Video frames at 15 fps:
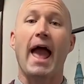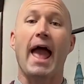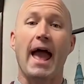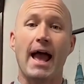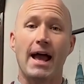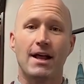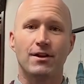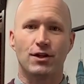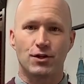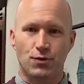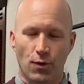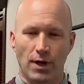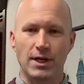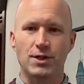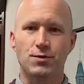and the
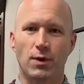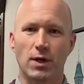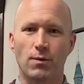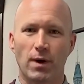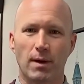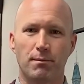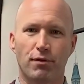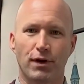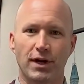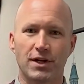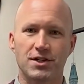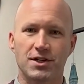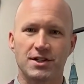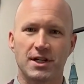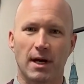twenty twenty-one
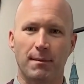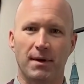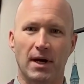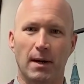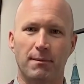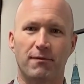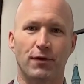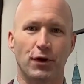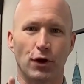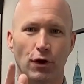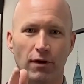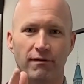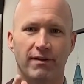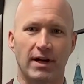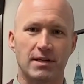predictions coming up for your
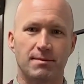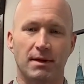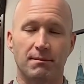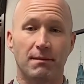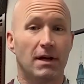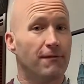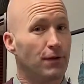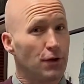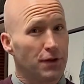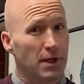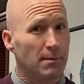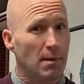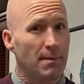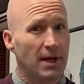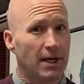investment. If you're thinking
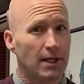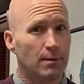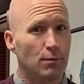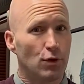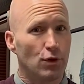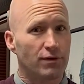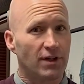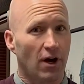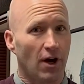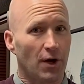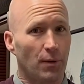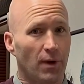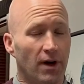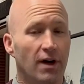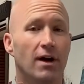about making a move to
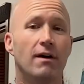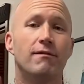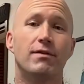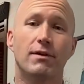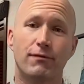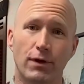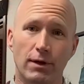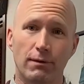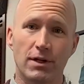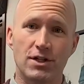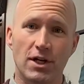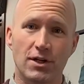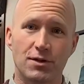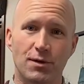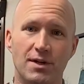Ottawa, feel free to reach
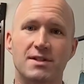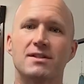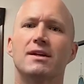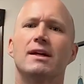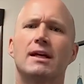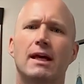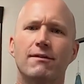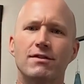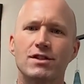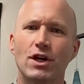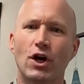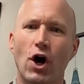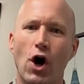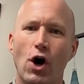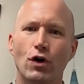out to us. Give us a
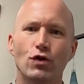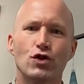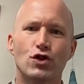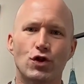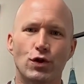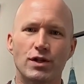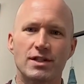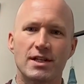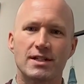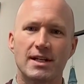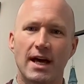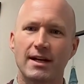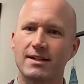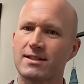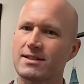call, shoot us a
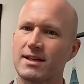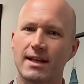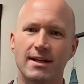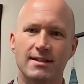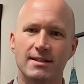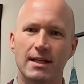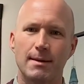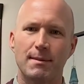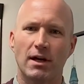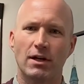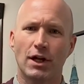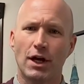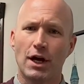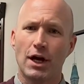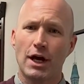text, send us an
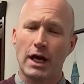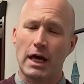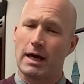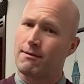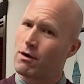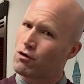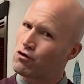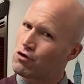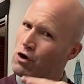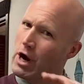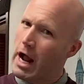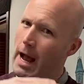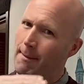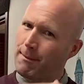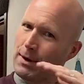email. Even
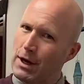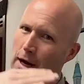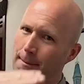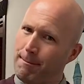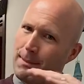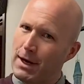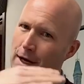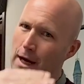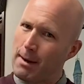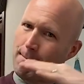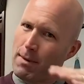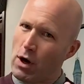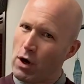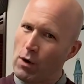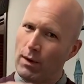wrap it up in a
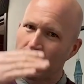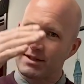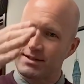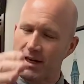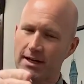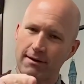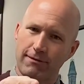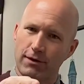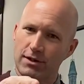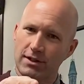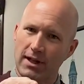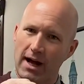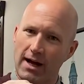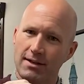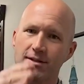bow and send it first
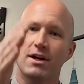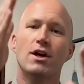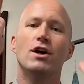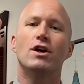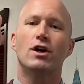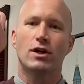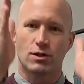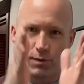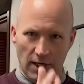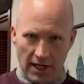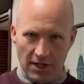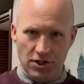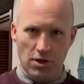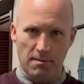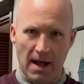class, because we
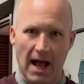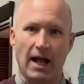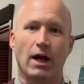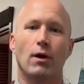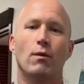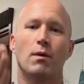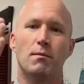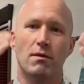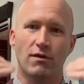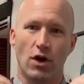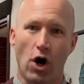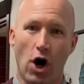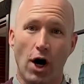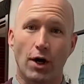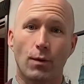got your back when moving
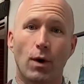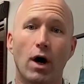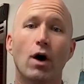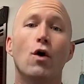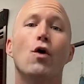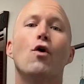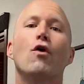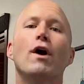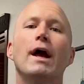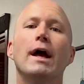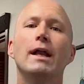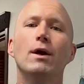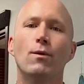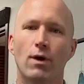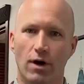to Ottawa or
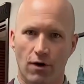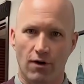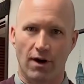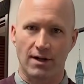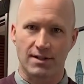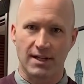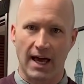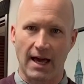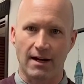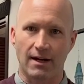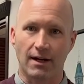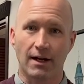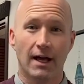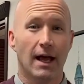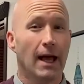anywhere across
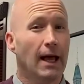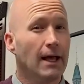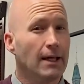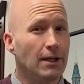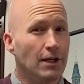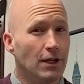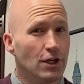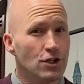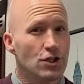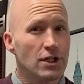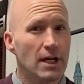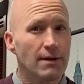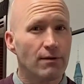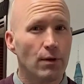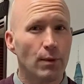Canada. And each
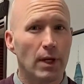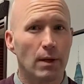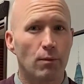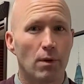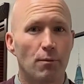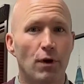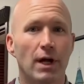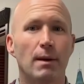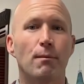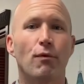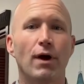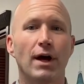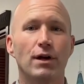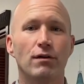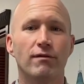and every week, we're bringing
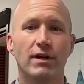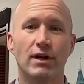brand new